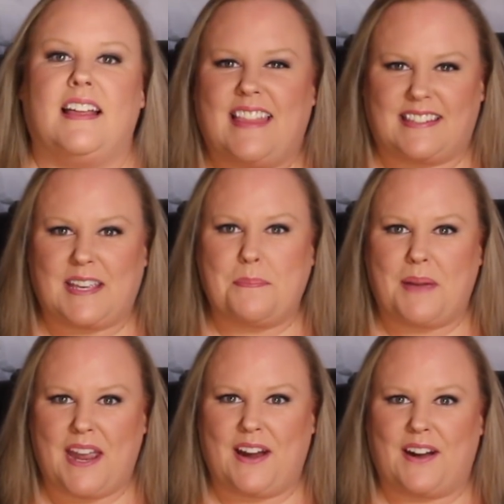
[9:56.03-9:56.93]
Let's
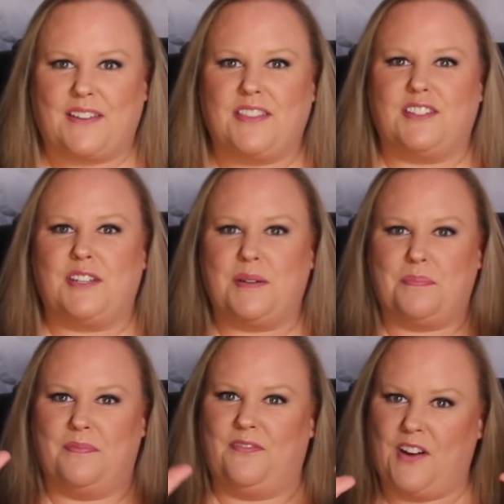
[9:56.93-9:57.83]
compare the two
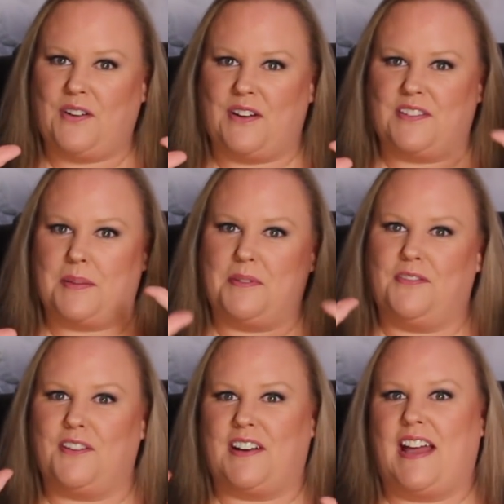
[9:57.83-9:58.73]
photos, the
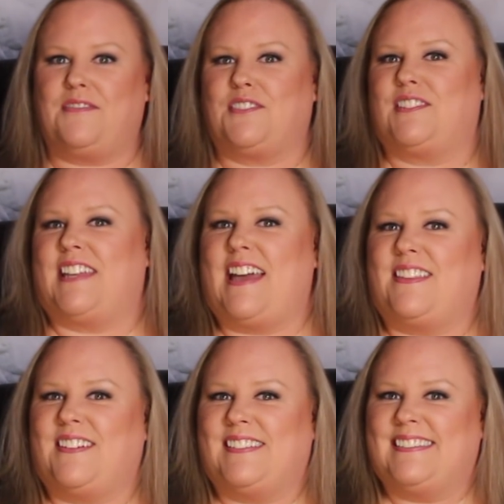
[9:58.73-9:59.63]
before and after,
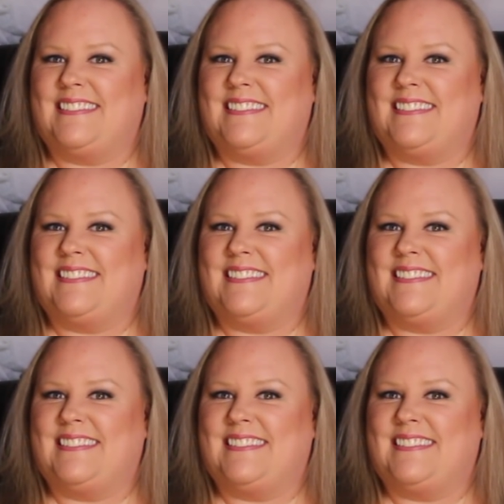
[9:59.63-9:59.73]
together.